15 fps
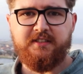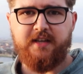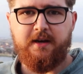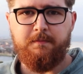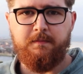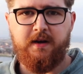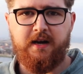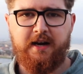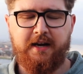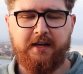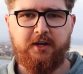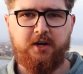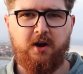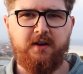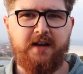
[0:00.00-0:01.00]
some
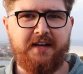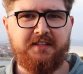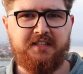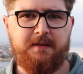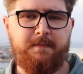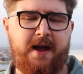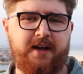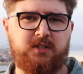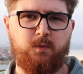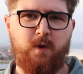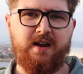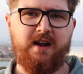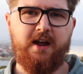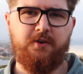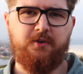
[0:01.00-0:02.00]
Kodak T-Max
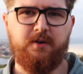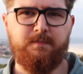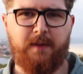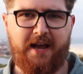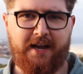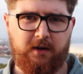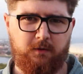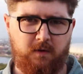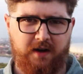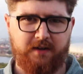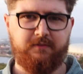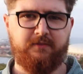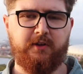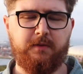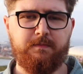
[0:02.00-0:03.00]
100 black and
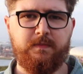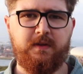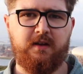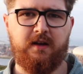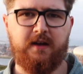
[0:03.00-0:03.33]
white film